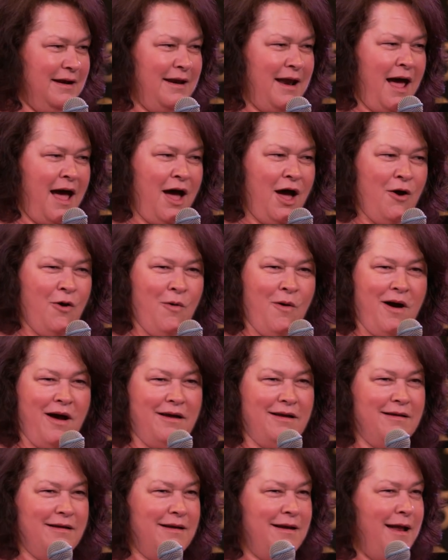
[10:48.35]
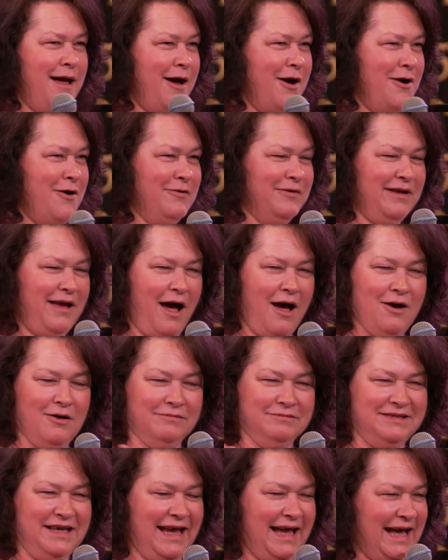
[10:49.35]
No,
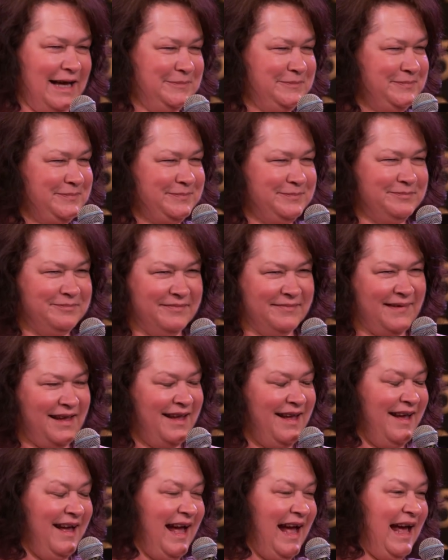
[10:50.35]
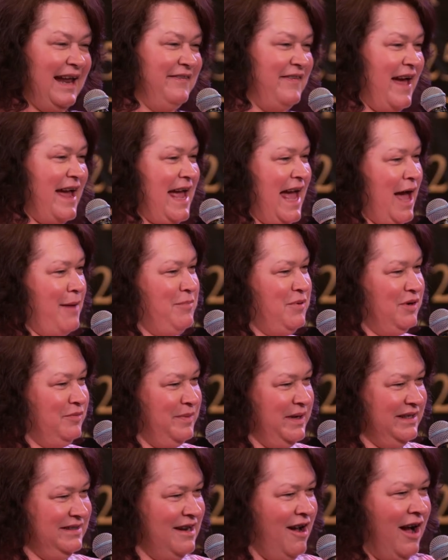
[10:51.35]
yeah. And they happened to
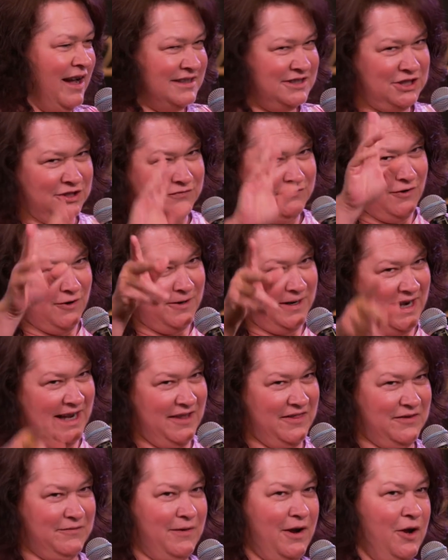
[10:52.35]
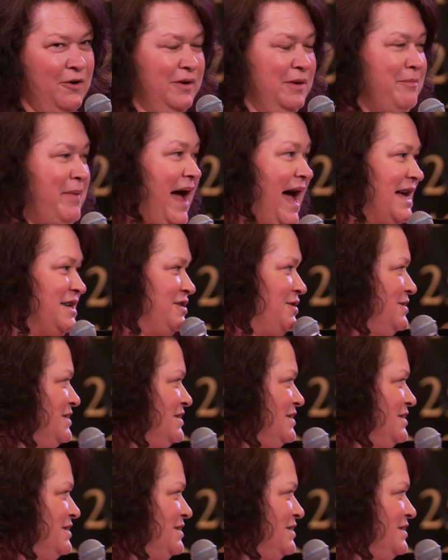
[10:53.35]
be not too far down the road. And Pastor's